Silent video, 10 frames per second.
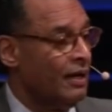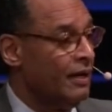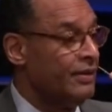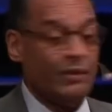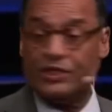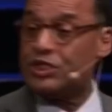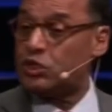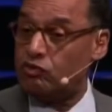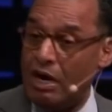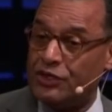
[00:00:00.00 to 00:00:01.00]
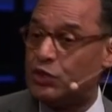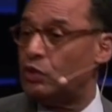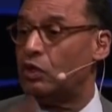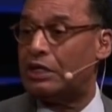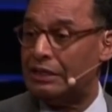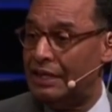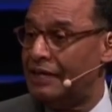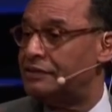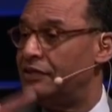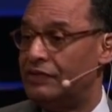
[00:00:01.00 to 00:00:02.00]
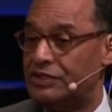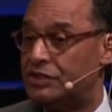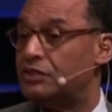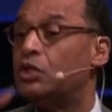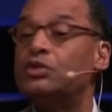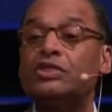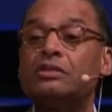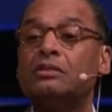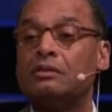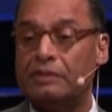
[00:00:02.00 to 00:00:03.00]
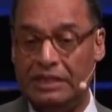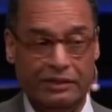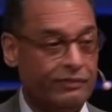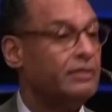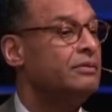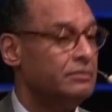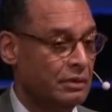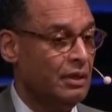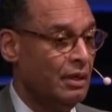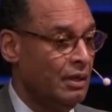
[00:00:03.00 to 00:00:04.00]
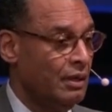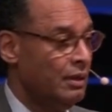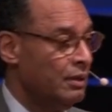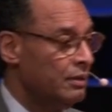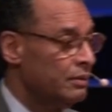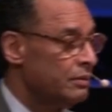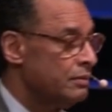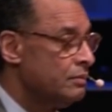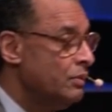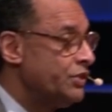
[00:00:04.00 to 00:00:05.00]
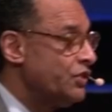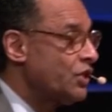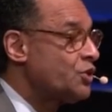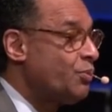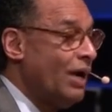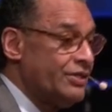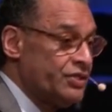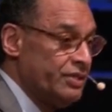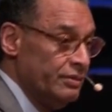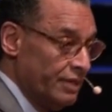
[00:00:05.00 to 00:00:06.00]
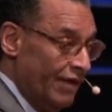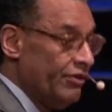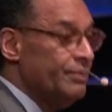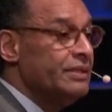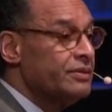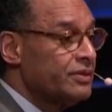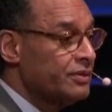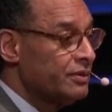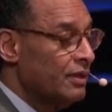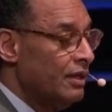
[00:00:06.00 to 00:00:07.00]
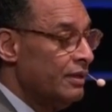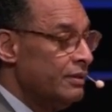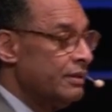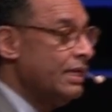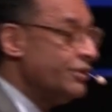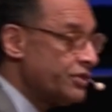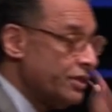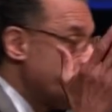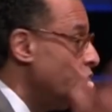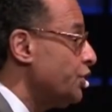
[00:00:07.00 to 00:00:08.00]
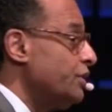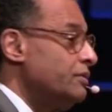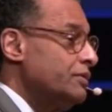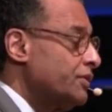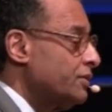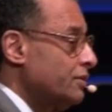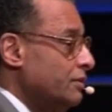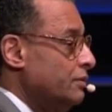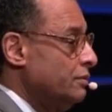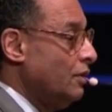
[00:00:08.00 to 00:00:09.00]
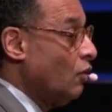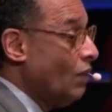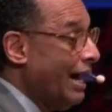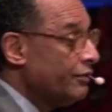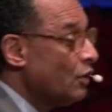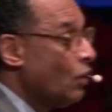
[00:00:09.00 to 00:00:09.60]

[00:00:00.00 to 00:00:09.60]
There is structural, collective, institutional evil, which is expressed in governments, institutions around the